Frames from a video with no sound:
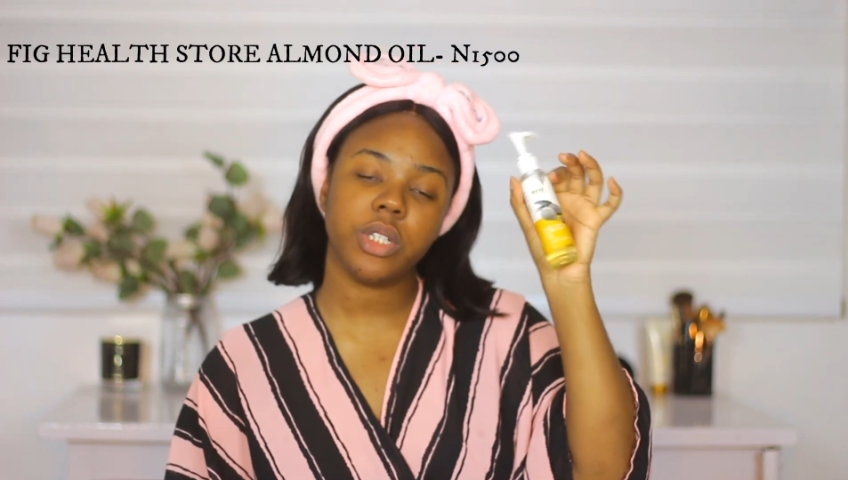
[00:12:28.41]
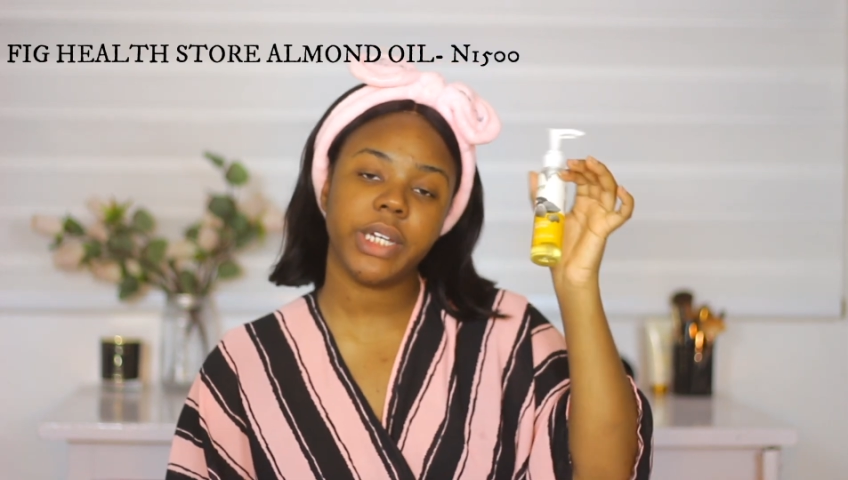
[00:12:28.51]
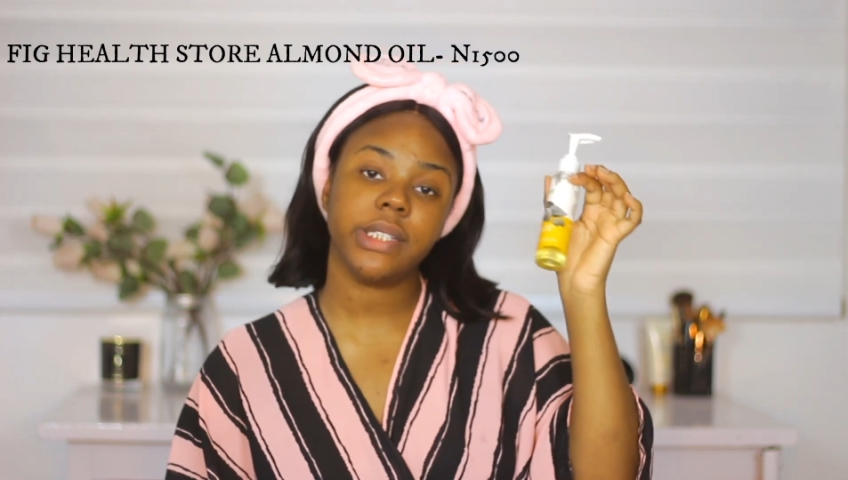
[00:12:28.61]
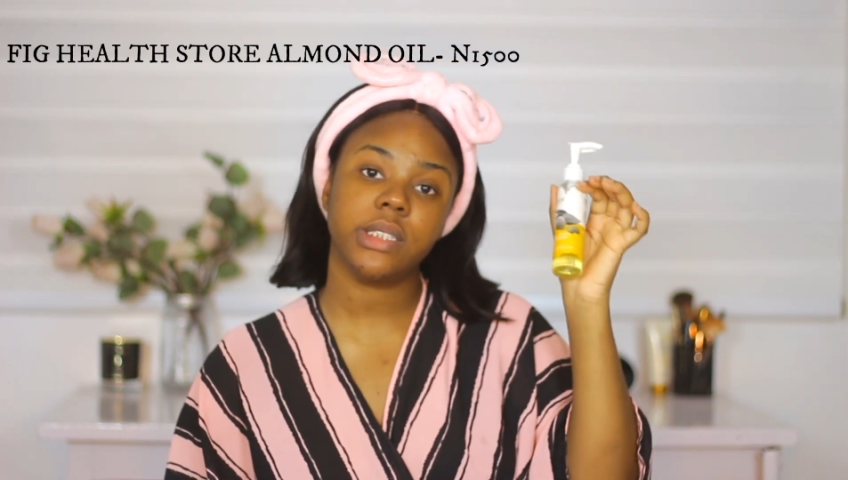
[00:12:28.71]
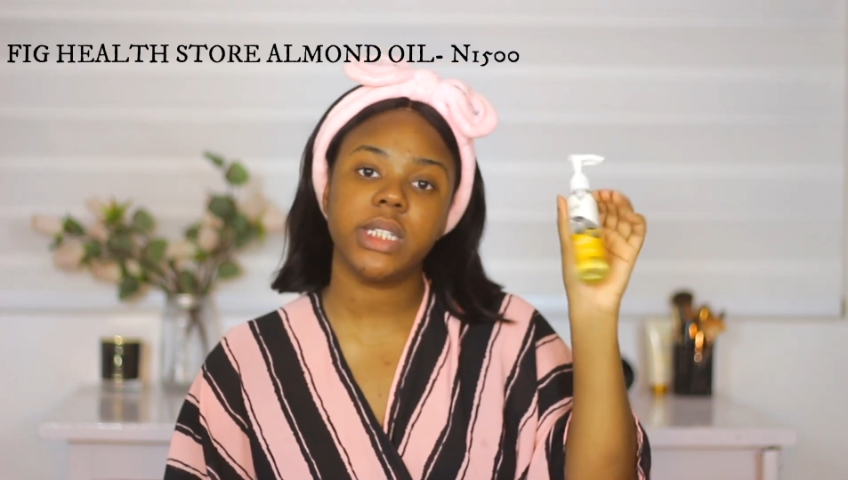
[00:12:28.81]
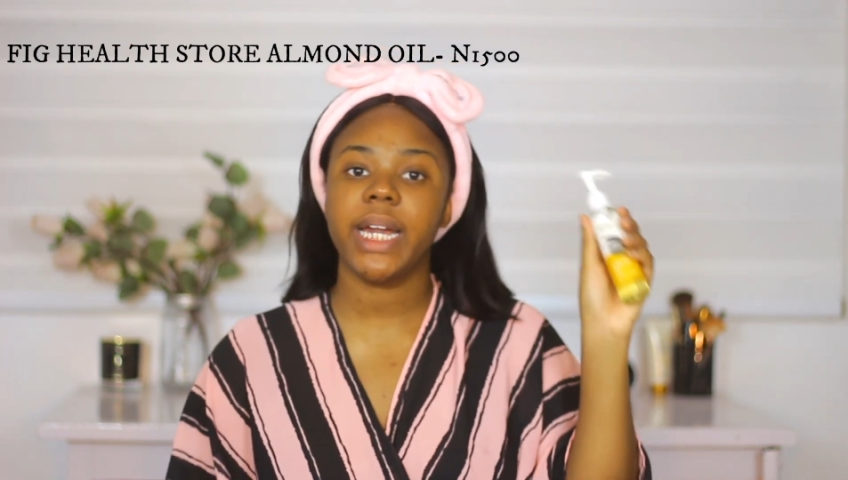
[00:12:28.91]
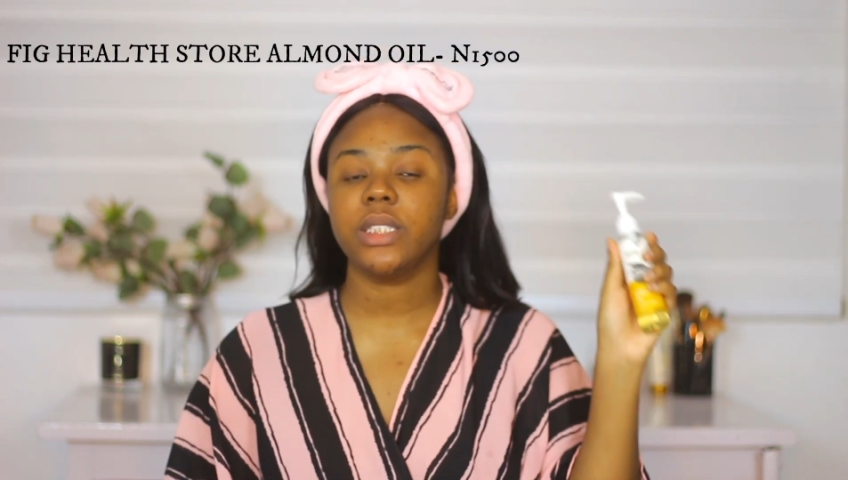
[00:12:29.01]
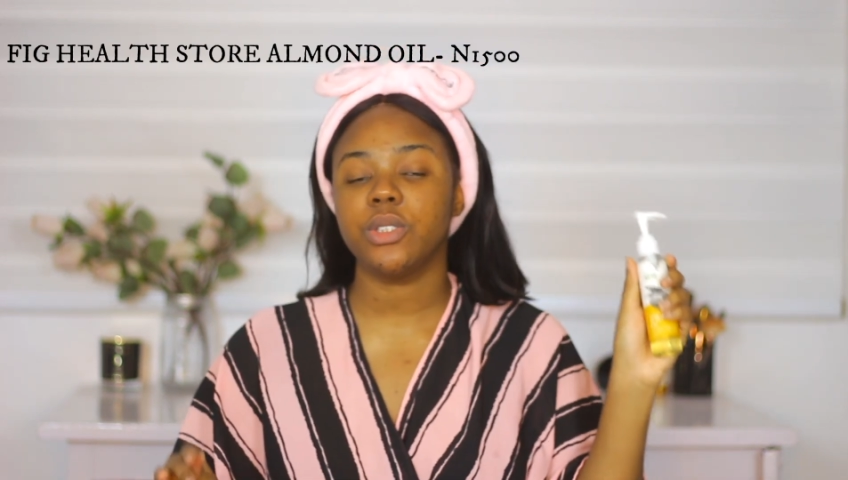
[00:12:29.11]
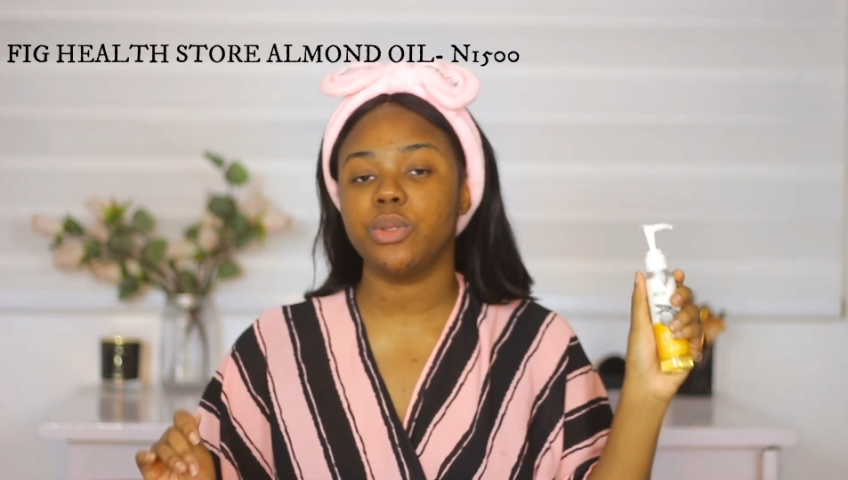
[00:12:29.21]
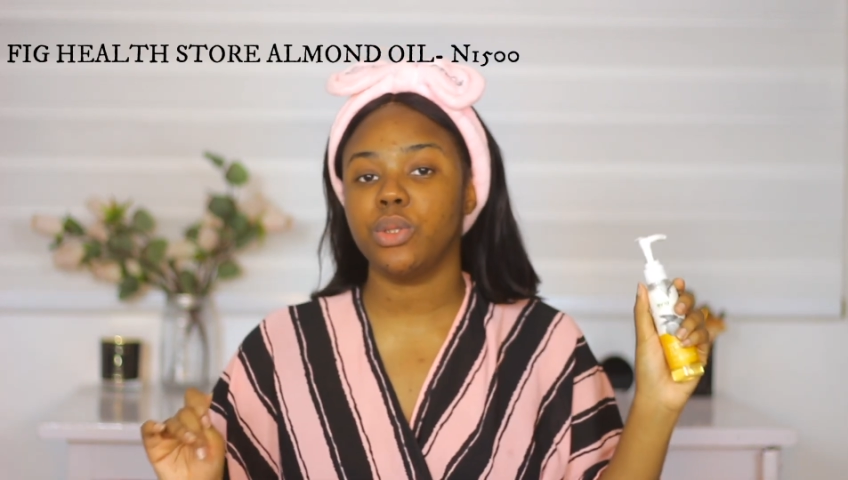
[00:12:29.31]
You can
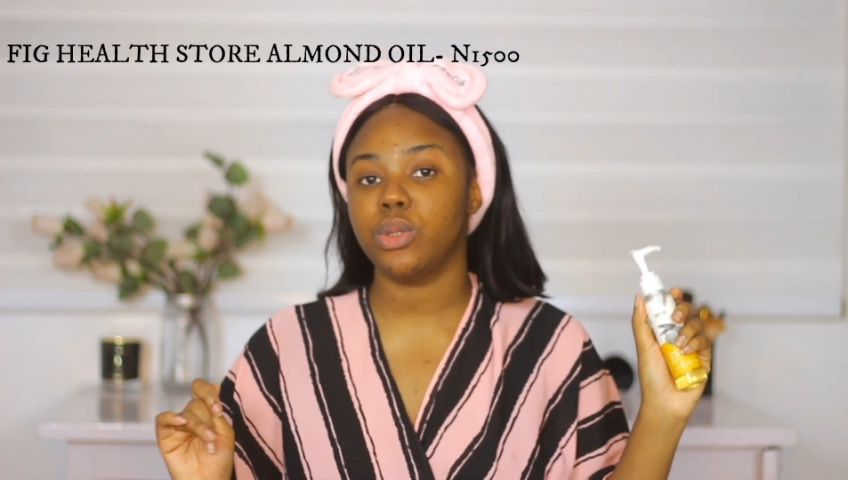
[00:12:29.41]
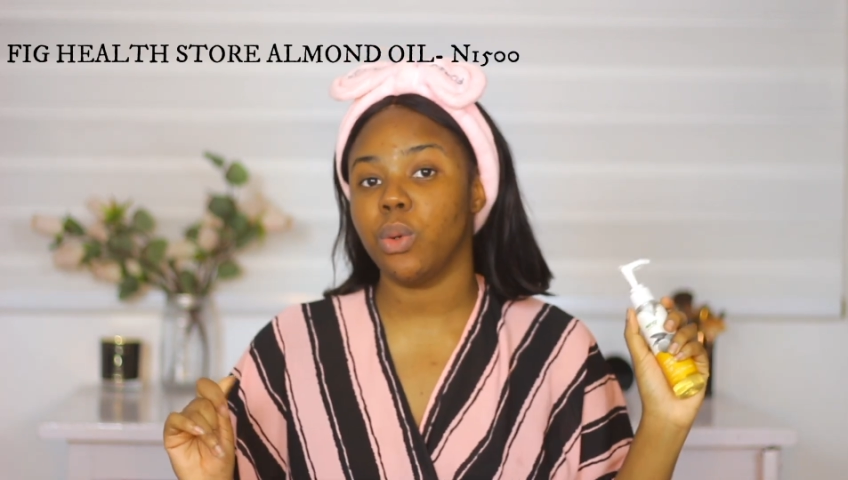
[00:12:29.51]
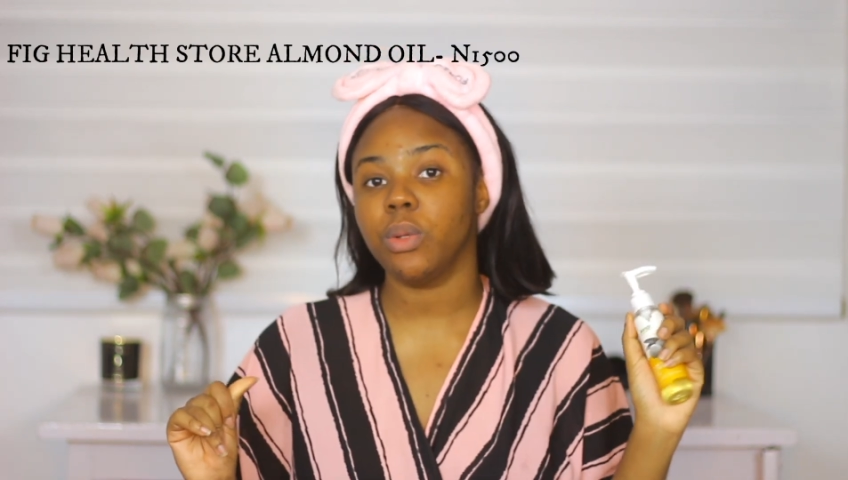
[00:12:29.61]
decide to do this